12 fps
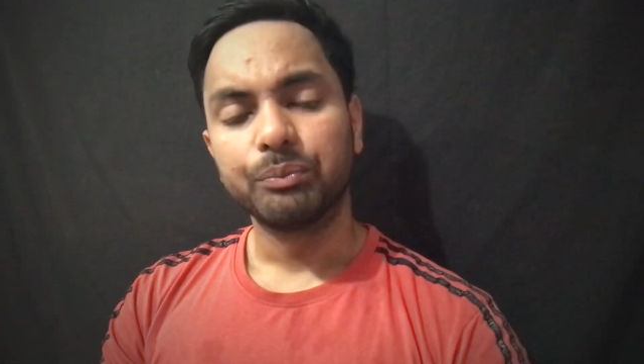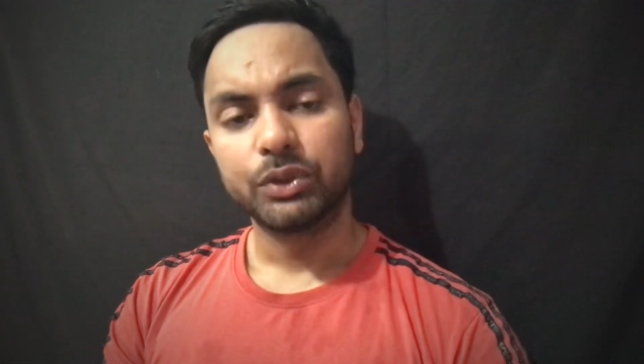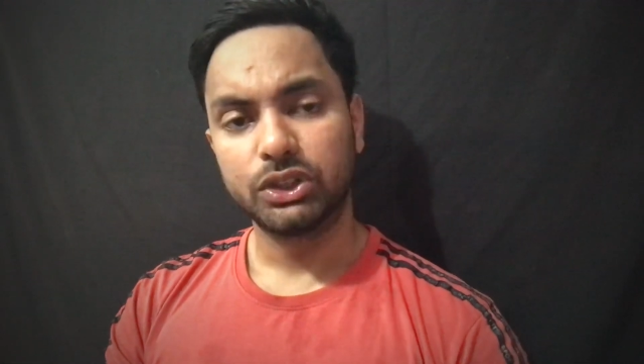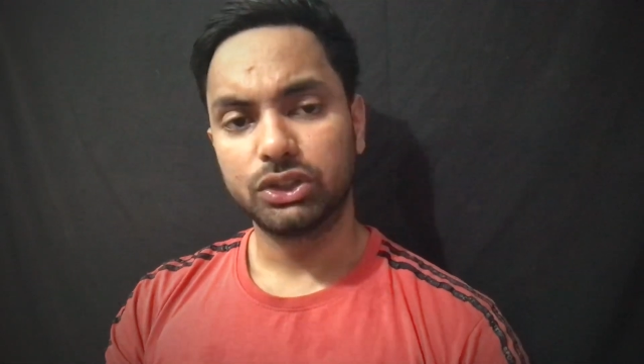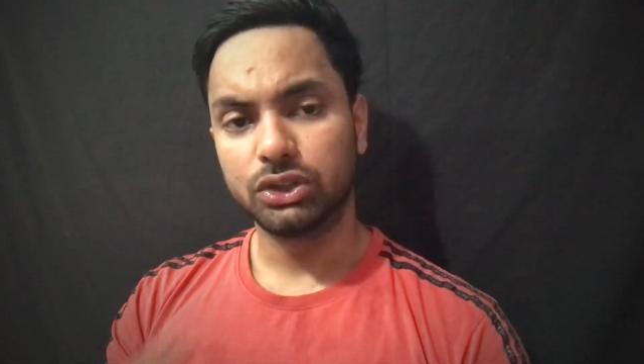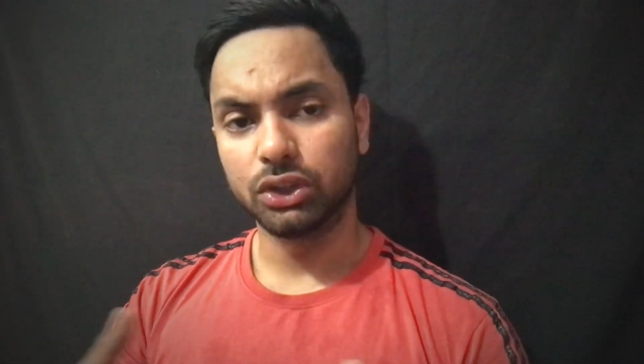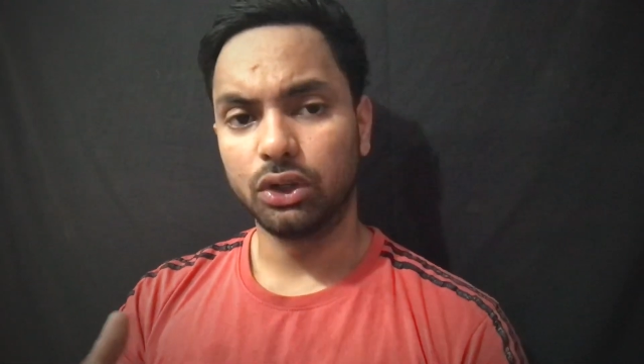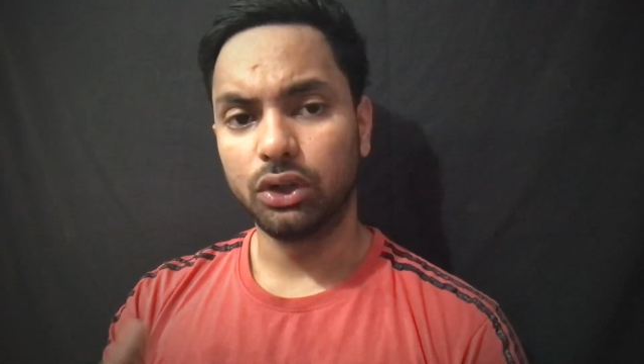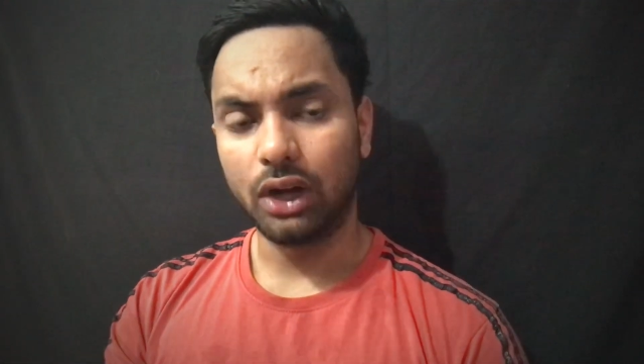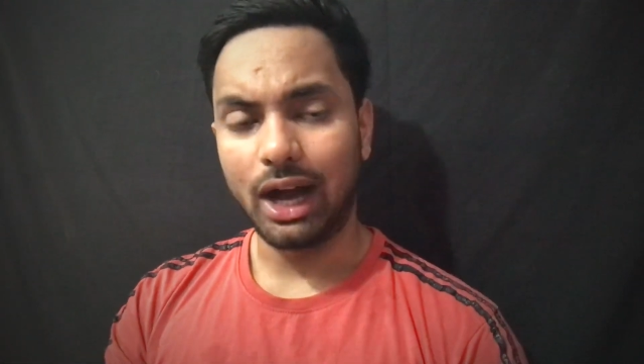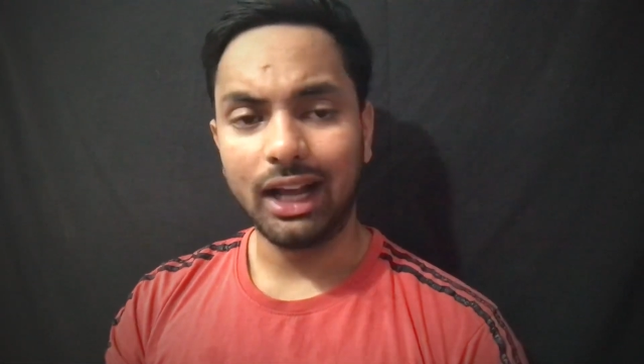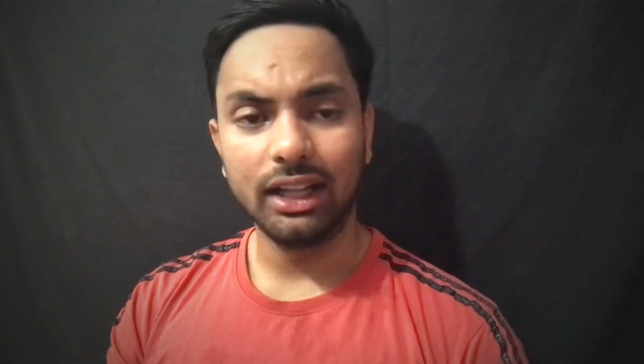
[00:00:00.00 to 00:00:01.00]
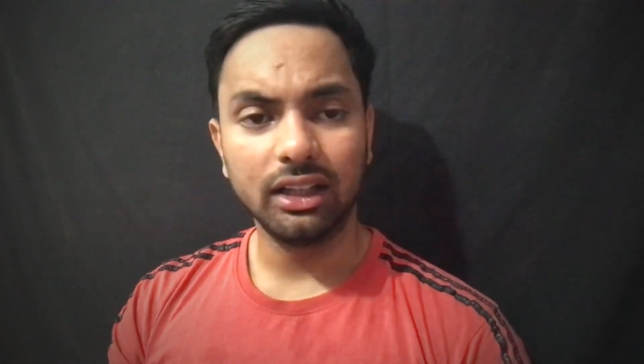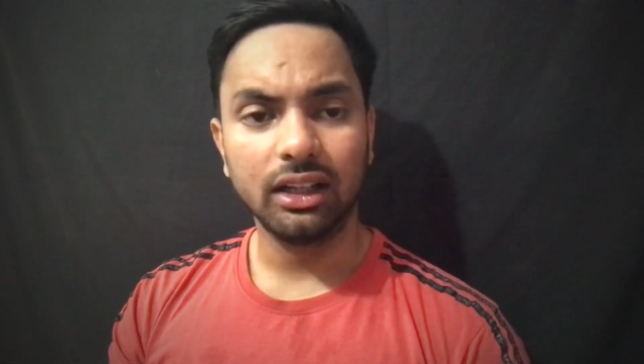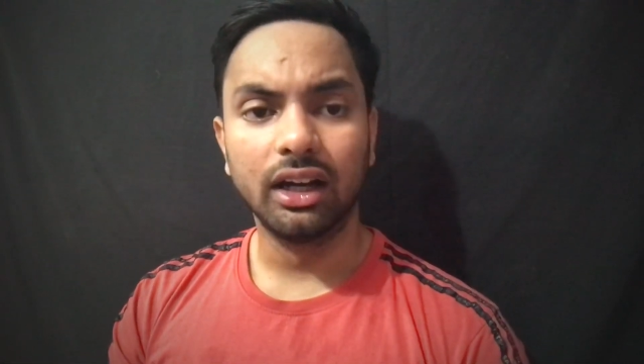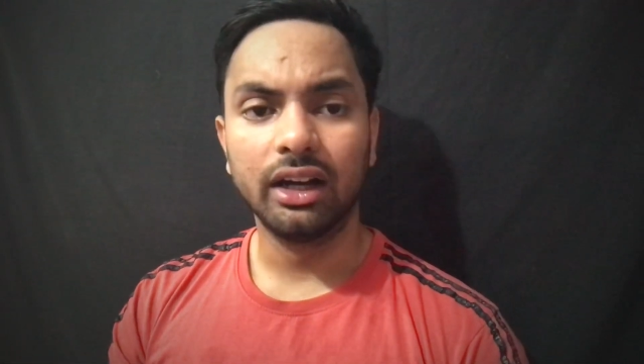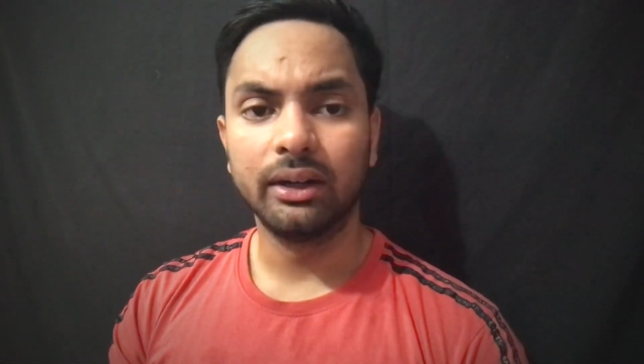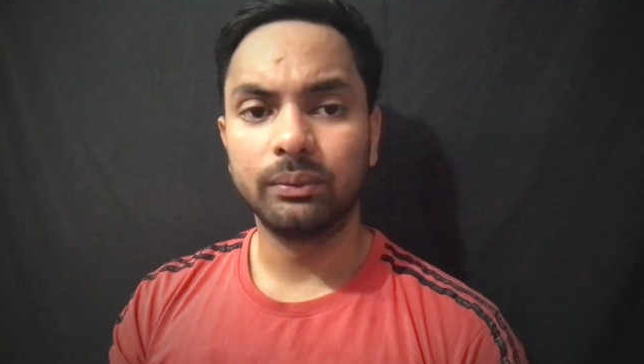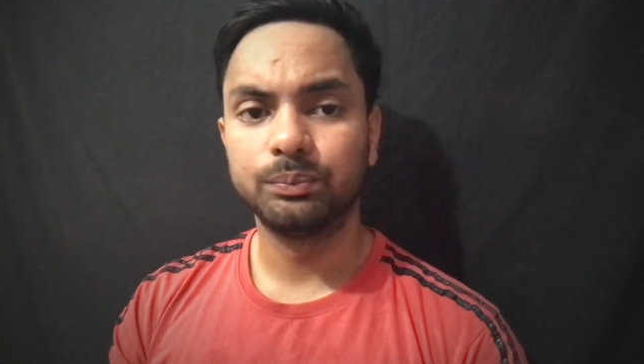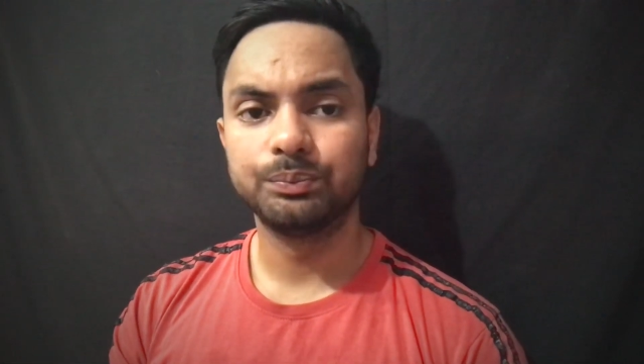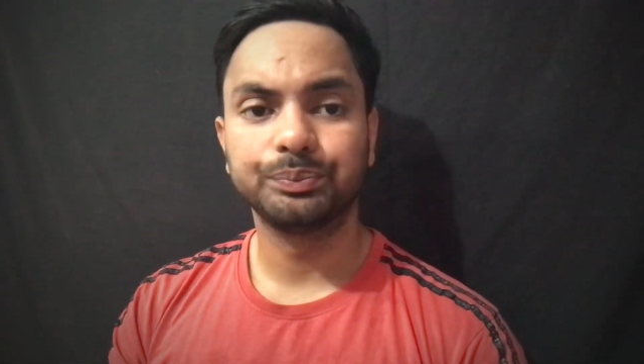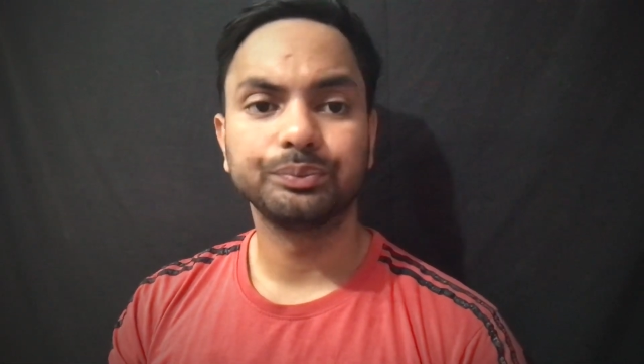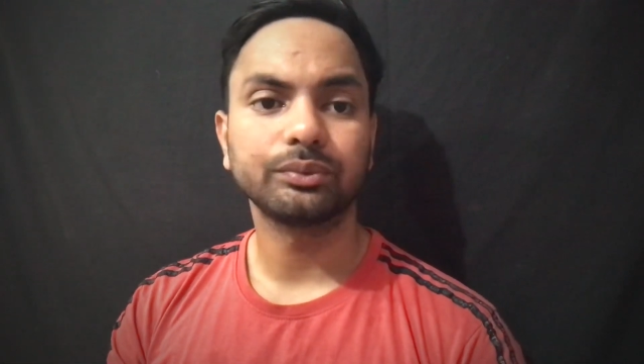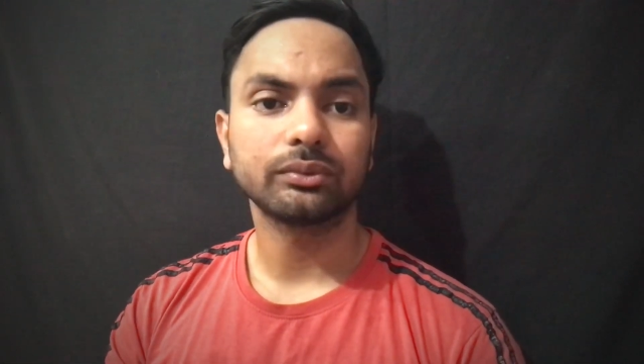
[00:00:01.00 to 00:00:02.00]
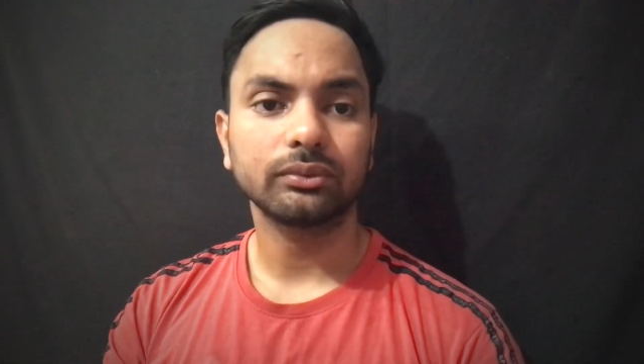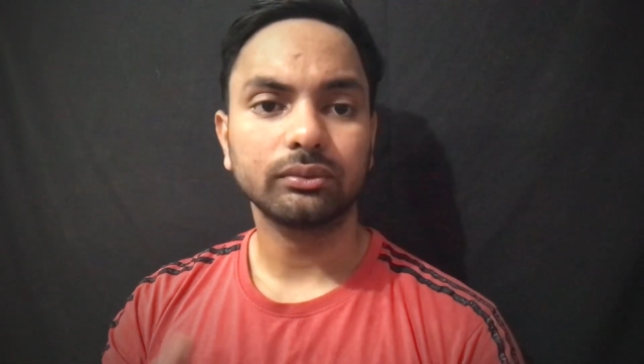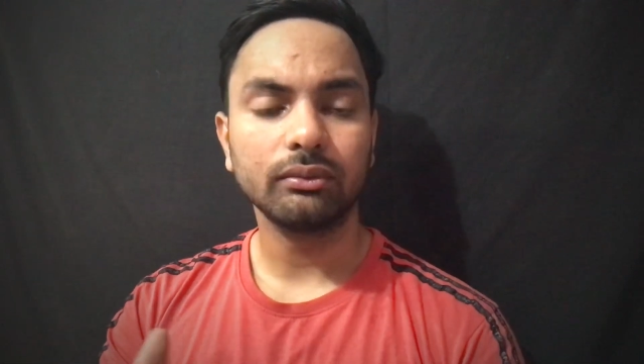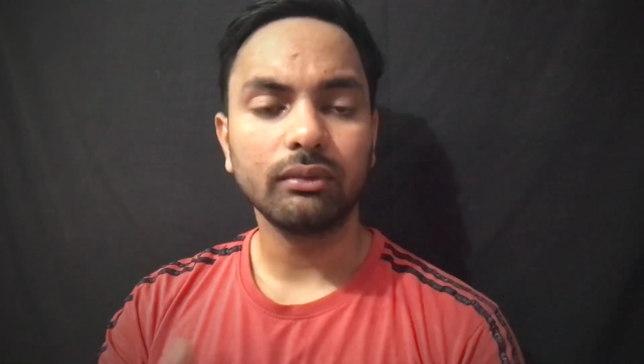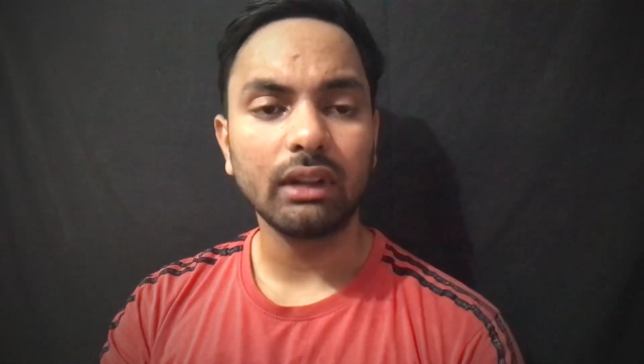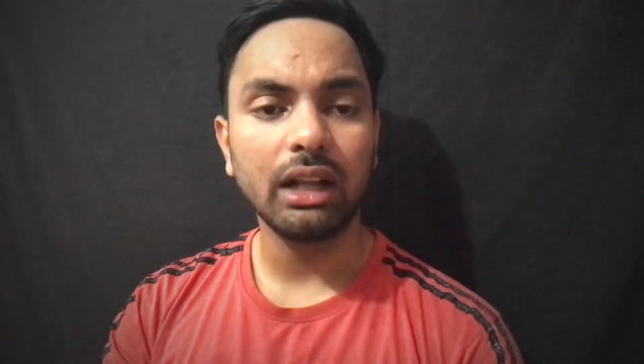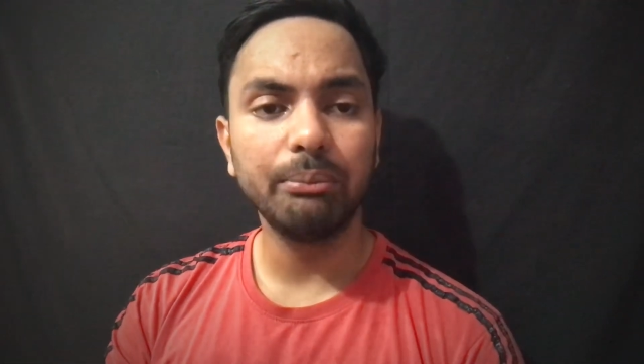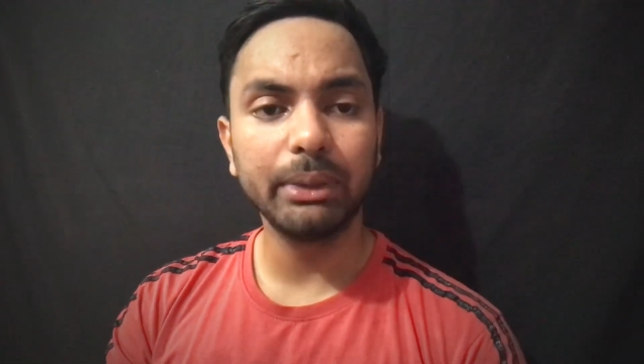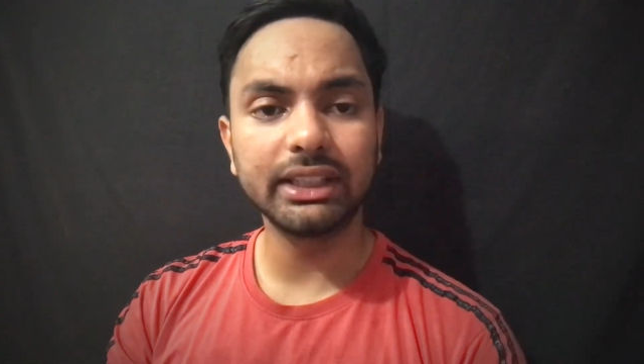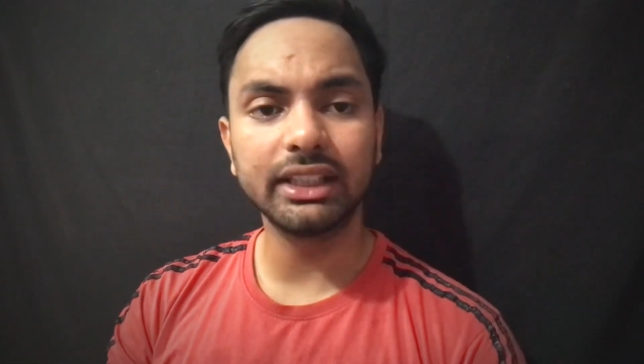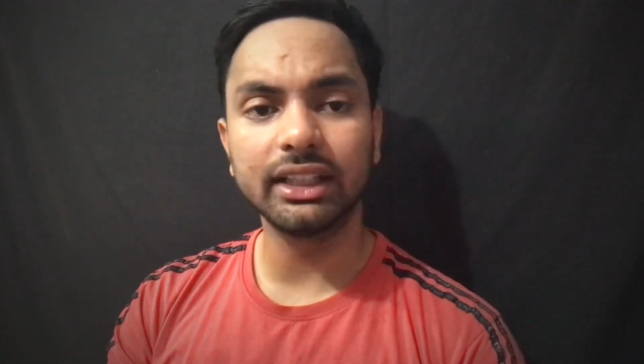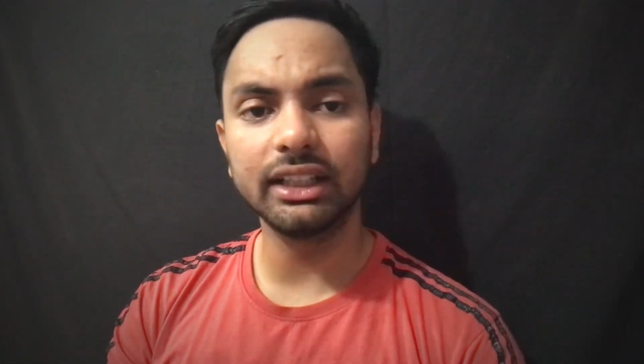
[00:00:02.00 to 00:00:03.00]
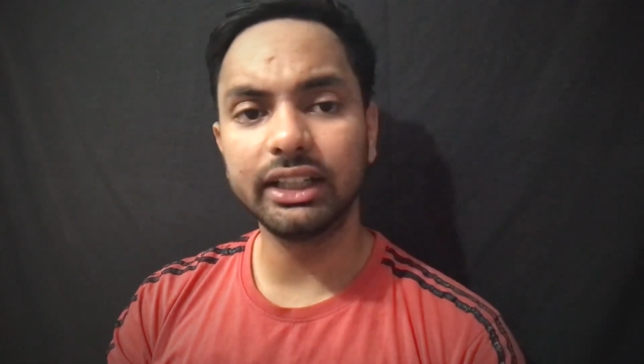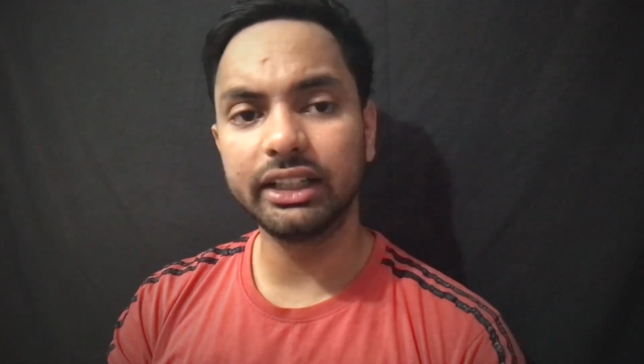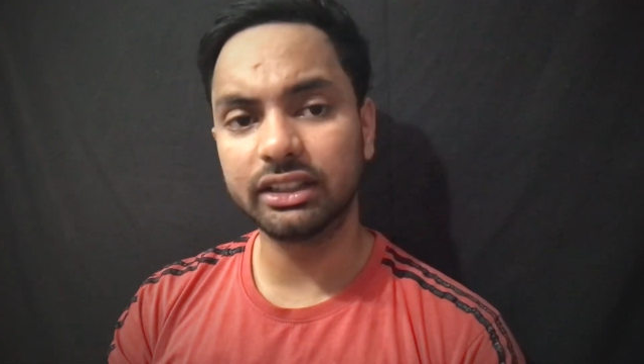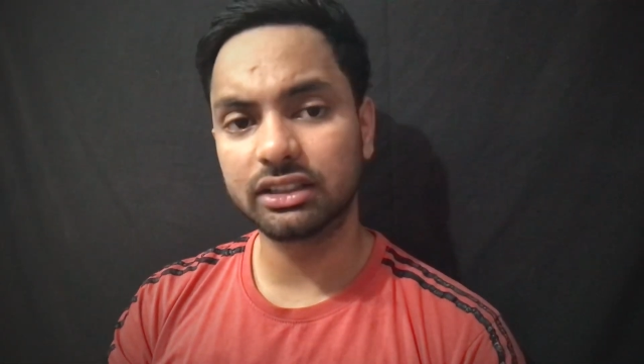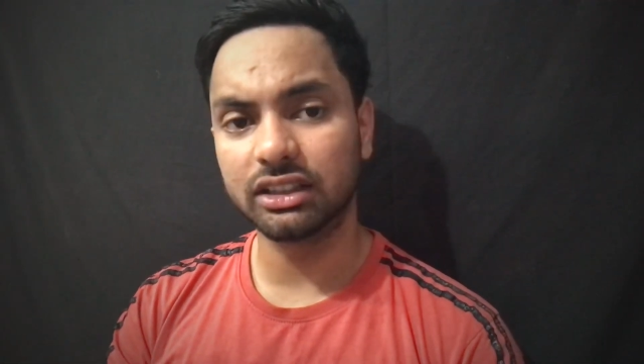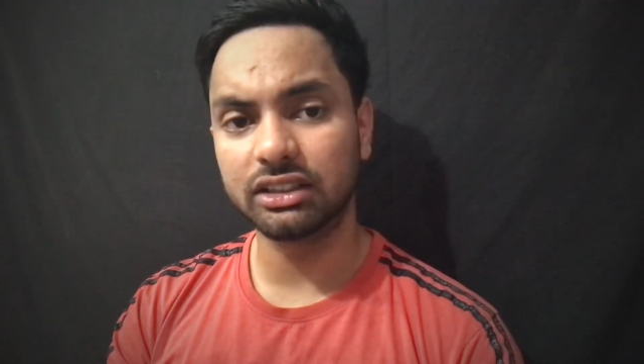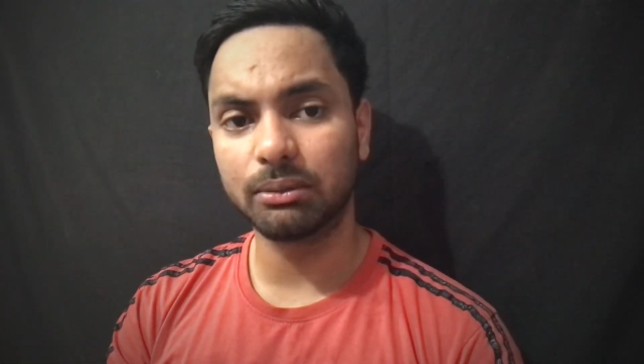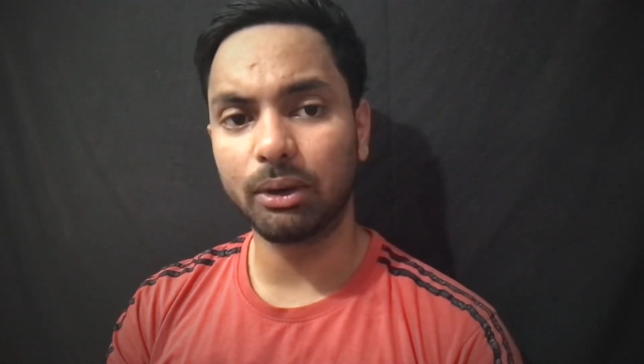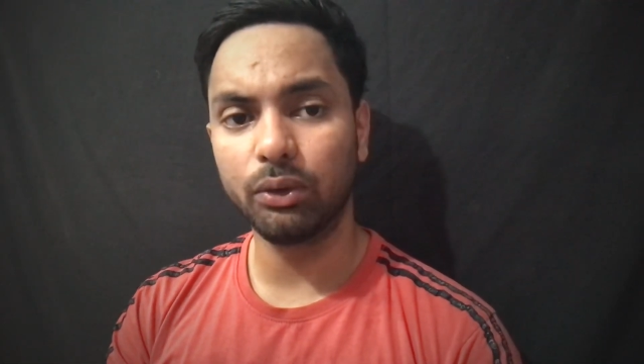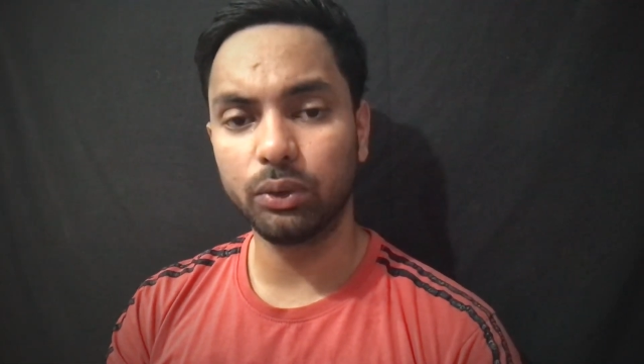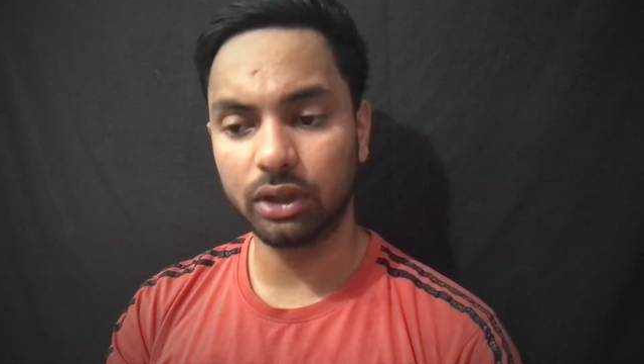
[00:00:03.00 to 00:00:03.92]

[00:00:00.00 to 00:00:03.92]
So I'll basically discuss about